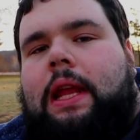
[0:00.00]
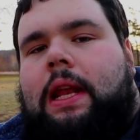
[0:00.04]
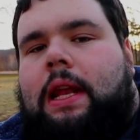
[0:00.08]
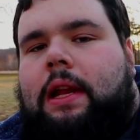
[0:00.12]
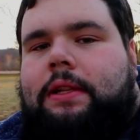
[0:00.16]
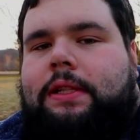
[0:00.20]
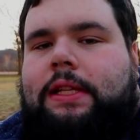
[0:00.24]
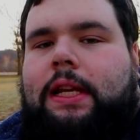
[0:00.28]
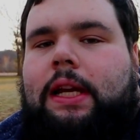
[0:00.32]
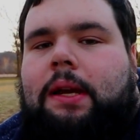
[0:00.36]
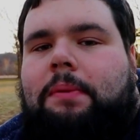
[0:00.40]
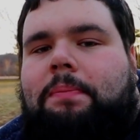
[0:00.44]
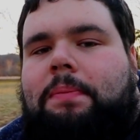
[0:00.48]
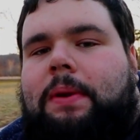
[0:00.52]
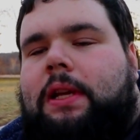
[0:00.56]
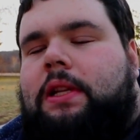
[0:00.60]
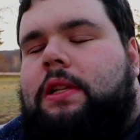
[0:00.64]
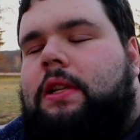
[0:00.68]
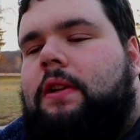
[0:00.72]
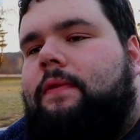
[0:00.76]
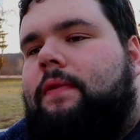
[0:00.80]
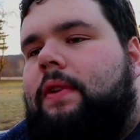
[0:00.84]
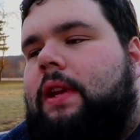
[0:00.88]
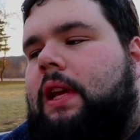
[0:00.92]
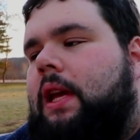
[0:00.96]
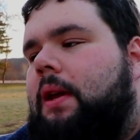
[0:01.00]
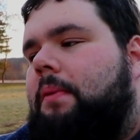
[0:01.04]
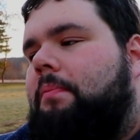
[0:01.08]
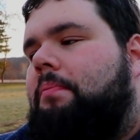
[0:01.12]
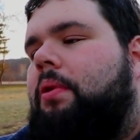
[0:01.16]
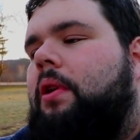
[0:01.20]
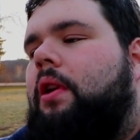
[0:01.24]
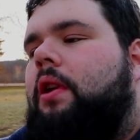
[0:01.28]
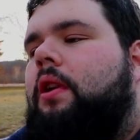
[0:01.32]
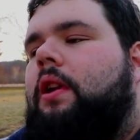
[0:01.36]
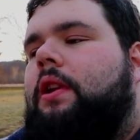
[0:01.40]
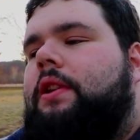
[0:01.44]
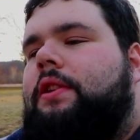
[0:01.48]
and I'll take a picture of it and
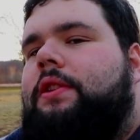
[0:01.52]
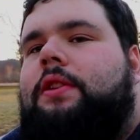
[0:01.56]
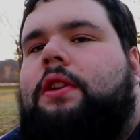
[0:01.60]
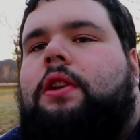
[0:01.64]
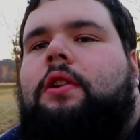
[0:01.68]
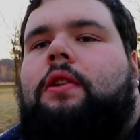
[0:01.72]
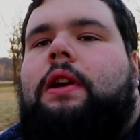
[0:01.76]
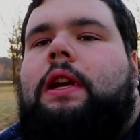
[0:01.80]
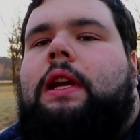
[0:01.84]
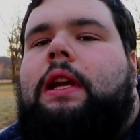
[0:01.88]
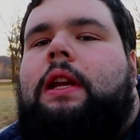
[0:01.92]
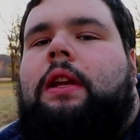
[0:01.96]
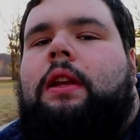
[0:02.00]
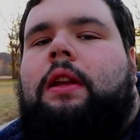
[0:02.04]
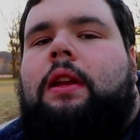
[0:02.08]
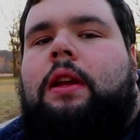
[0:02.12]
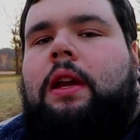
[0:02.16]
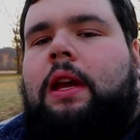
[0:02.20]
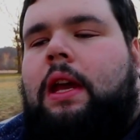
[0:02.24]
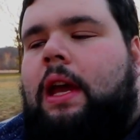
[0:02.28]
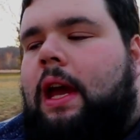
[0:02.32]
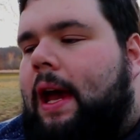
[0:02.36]
put it on screen